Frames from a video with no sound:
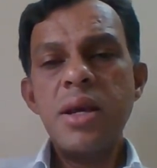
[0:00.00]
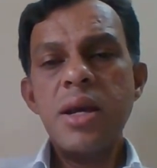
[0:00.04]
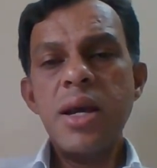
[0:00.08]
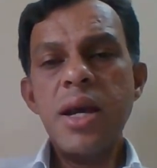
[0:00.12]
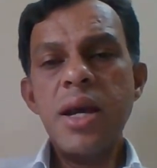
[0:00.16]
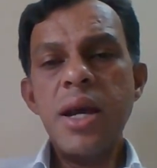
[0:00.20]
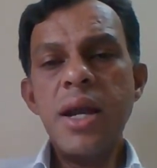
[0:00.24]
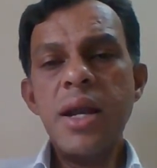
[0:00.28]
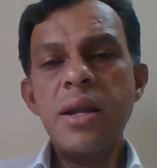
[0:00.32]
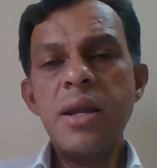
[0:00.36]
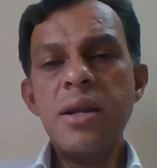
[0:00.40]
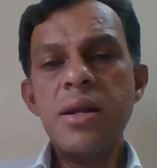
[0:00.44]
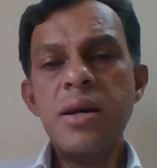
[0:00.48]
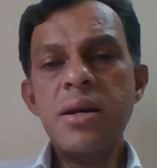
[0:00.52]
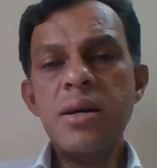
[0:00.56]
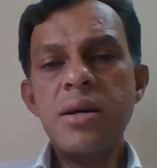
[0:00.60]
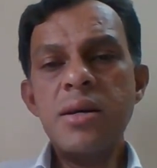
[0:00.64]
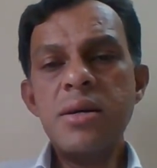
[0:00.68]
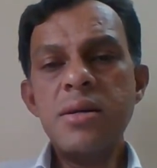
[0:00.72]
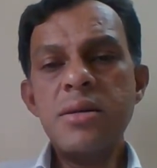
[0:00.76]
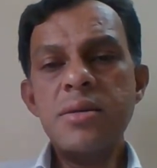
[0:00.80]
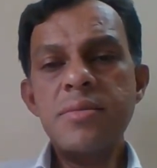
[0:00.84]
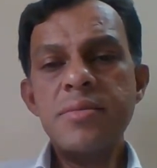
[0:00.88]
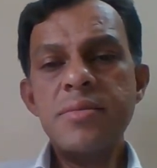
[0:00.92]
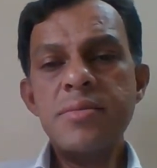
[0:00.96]
and
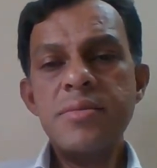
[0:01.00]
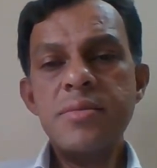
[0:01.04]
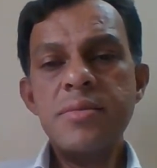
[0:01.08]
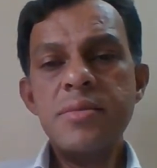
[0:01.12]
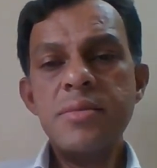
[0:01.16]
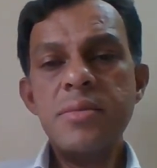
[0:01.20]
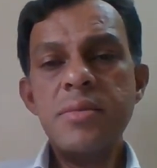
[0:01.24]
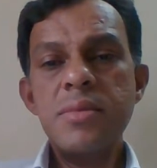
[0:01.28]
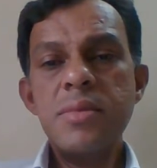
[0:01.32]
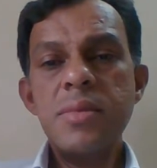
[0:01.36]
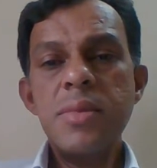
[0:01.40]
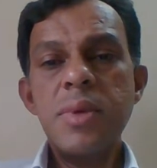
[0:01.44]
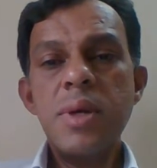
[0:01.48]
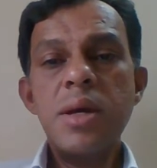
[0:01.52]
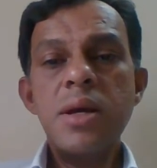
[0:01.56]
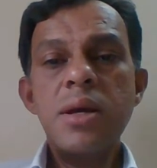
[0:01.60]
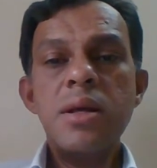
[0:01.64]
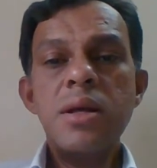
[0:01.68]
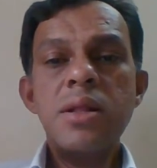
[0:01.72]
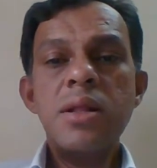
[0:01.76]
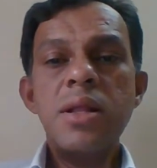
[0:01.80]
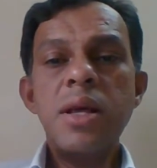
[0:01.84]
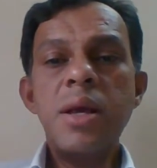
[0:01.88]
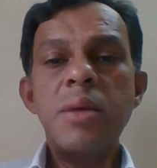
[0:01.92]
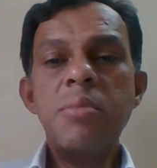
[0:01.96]
the
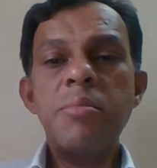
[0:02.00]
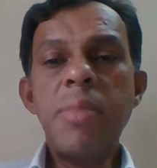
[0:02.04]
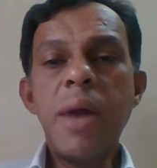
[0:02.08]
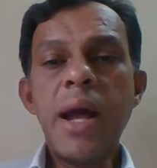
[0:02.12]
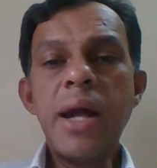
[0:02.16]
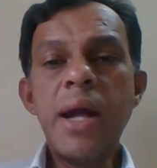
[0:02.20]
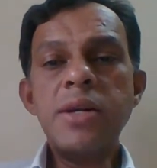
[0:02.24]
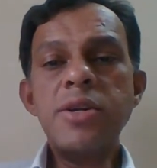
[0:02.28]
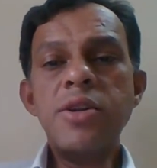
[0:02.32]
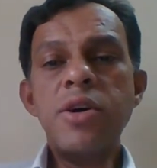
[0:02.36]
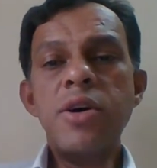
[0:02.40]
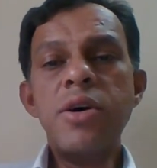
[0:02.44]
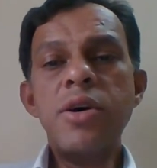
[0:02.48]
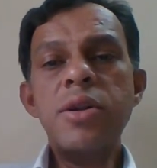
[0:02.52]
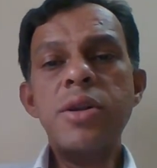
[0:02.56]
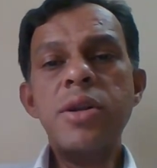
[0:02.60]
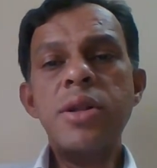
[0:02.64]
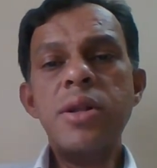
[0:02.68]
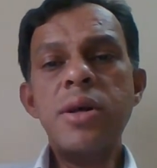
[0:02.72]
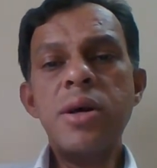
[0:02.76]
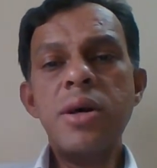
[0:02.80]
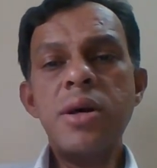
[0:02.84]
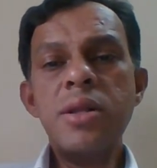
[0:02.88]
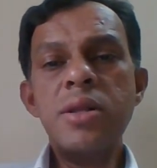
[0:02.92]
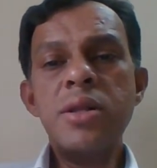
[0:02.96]
impact on
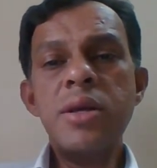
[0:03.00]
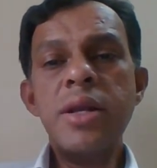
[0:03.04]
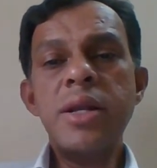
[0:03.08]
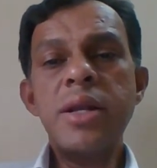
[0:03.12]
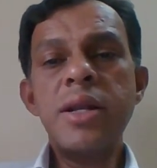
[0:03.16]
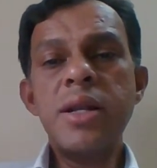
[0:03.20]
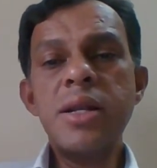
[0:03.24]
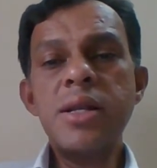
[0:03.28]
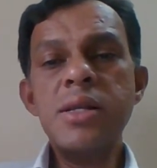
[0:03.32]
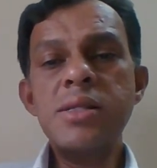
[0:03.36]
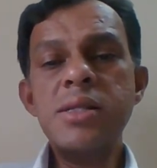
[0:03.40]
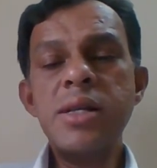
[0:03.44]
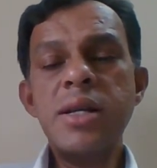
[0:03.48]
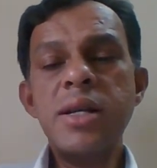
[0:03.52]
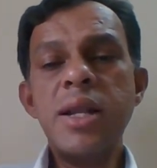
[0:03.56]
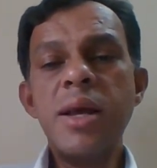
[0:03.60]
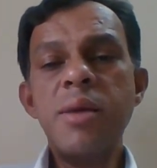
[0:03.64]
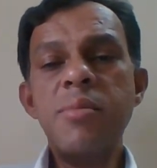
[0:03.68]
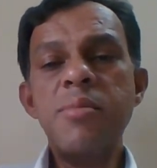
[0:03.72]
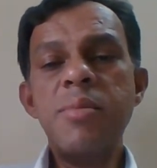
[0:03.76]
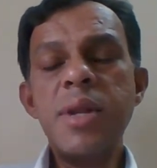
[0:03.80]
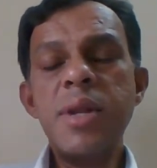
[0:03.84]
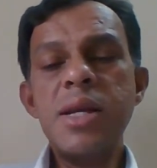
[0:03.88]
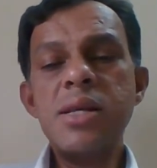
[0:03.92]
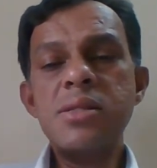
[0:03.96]
the increasing
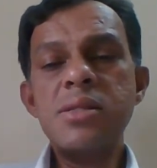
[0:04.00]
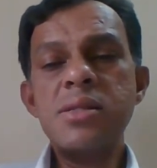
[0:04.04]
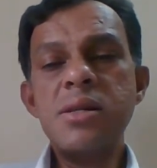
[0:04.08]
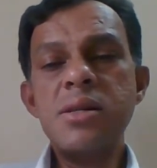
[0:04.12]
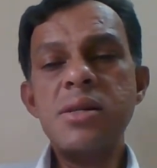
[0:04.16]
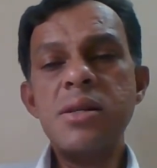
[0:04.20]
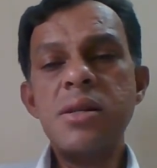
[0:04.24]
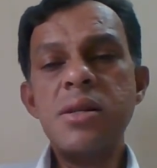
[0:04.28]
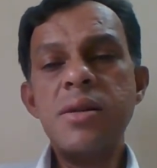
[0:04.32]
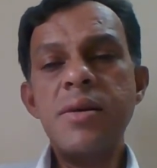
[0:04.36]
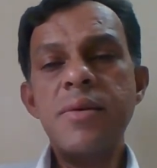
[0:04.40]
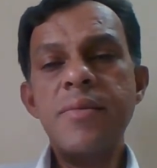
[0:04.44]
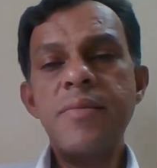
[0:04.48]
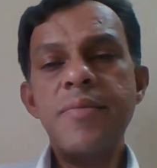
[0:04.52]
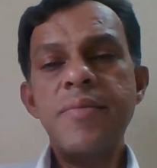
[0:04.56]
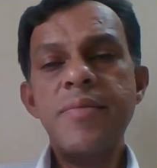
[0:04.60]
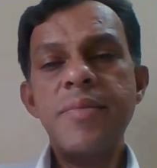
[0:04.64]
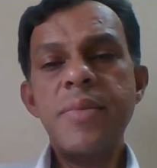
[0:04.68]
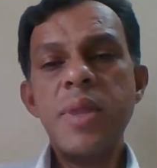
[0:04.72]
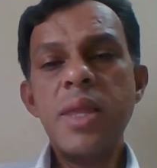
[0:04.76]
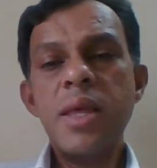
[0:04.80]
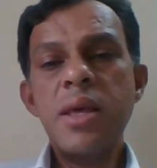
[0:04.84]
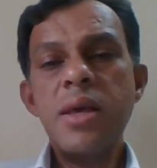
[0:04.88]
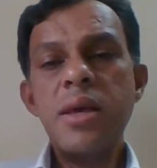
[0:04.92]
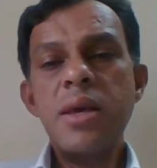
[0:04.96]
temperature
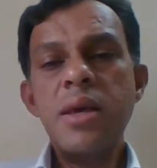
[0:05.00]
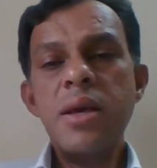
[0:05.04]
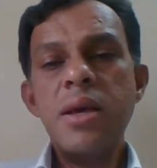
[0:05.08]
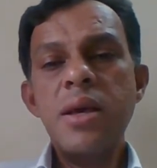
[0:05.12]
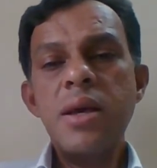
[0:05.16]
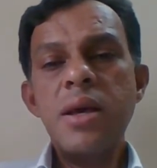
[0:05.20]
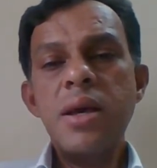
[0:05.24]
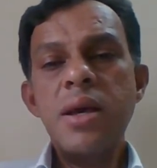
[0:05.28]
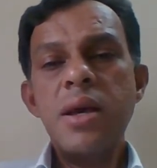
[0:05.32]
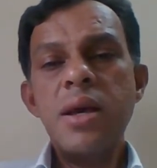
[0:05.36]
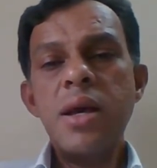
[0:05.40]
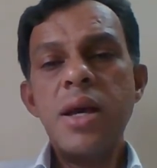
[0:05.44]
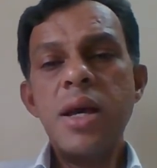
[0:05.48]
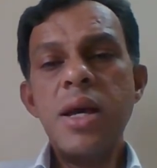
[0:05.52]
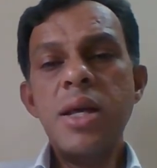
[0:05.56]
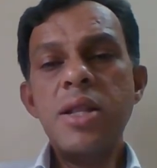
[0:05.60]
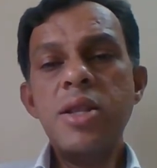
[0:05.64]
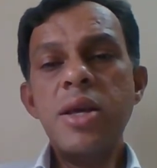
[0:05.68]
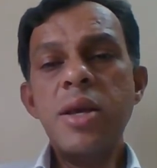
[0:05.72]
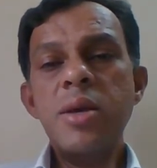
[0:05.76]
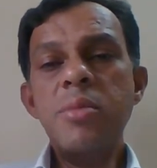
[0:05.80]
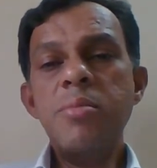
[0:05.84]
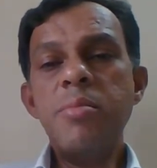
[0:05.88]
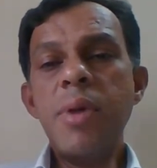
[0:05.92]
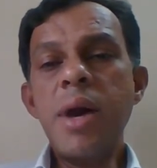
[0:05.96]
and
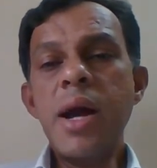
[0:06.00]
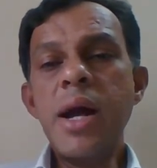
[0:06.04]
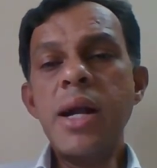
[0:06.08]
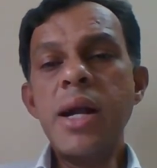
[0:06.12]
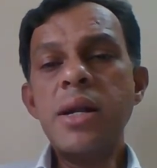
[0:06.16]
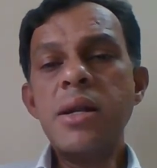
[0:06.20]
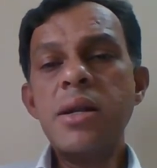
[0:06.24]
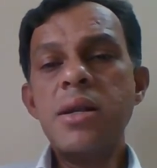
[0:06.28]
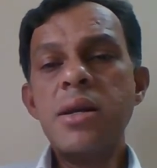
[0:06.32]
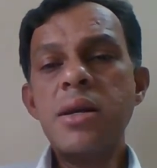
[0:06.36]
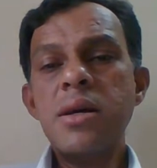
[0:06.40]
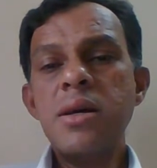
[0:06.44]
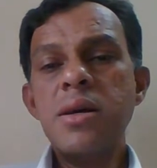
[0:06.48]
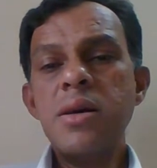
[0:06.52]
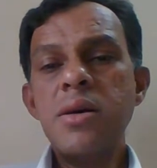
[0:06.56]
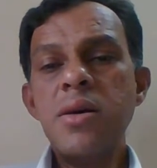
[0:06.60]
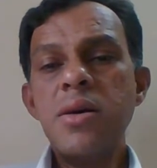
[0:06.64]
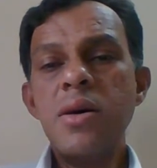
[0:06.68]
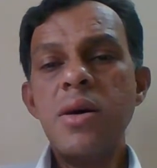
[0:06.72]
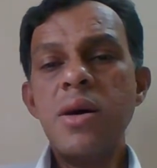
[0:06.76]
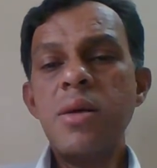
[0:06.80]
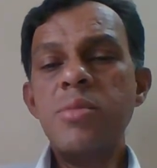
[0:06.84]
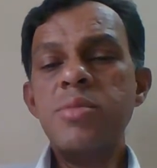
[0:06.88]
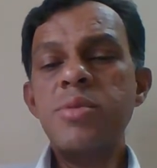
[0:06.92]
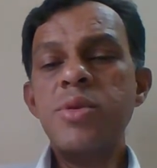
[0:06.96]
the impact
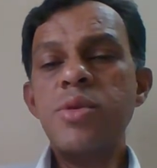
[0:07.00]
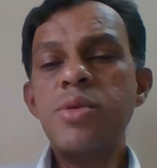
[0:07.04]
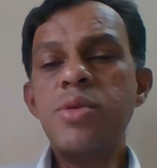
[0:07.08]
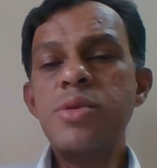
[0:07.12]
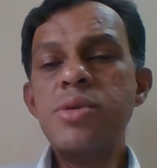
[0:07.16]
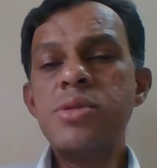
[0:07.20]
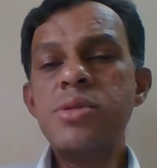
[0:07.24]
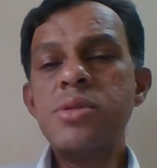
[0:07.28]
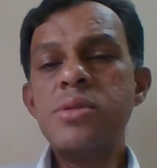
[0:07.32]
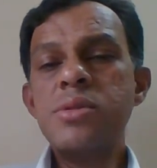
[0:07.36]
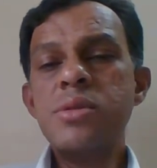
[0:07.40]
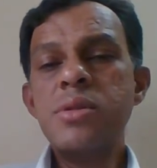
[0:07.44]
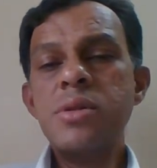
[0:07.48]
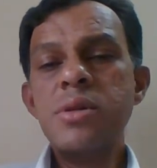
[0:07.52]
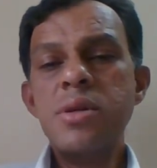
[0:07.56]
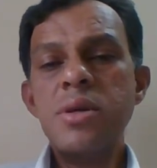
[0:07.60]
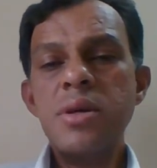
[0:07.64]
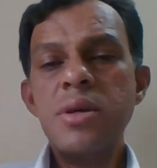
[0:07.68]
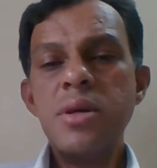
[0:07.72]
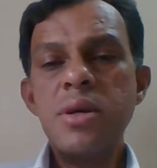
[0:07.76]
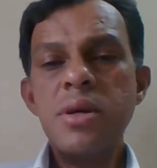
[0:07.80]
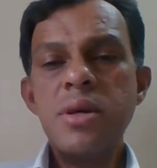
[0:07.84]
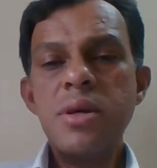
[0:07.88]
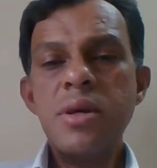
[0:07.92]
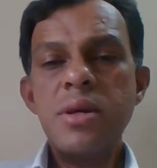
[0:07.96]
of those
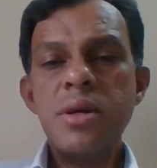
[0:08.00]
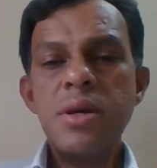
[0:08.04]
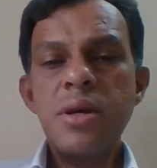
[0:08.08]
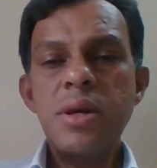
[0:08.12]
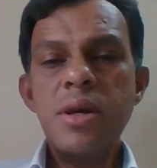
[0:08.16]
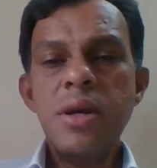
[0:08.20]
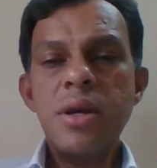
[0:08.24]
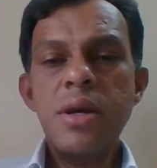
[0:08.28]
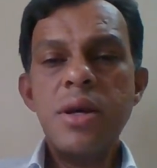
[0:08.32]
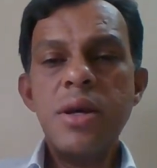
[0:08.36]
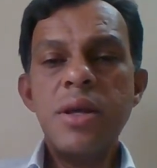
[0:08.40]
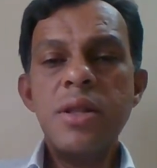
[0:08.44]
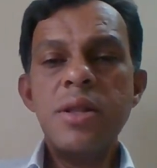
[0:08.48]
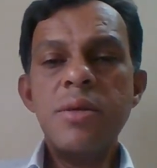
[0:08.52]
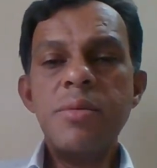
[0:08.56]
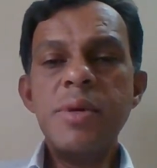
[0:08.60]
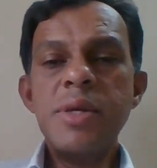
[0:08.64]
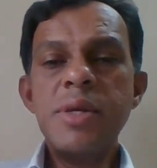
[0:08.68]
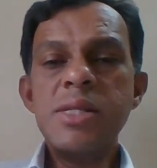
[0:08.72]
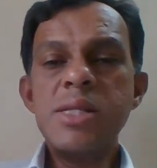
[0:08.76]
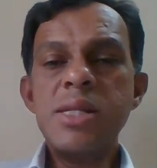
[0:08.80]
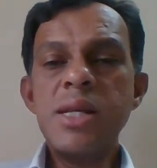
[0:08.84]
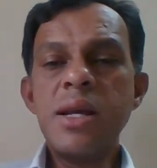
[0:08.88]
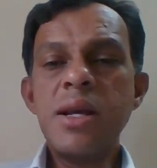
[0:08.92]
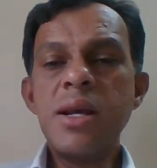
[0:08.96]
in the
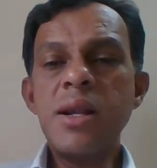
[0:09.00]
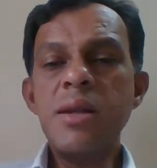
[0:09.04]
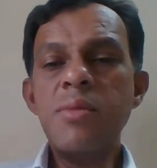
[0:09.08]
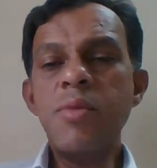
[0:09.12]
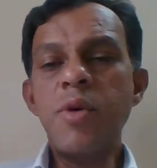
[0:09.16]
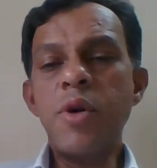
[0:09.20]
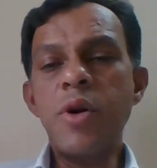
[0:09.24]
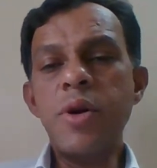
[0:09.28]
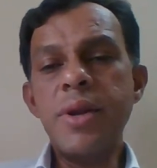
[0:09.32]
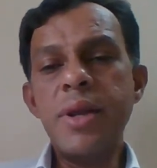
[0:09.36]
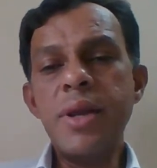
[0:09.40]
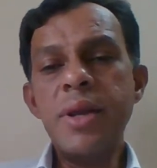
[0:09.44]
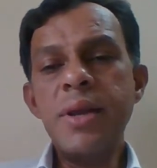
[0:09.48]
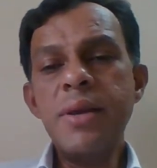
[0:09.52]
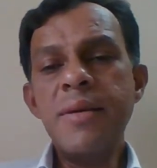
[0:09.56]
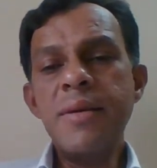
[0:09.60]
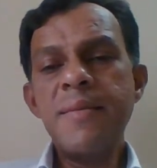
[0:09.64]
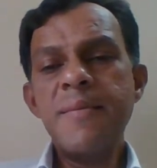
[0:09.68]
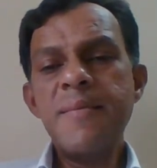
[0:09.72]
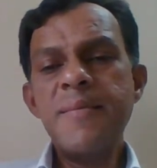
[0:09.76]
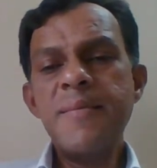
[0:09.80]
physical body.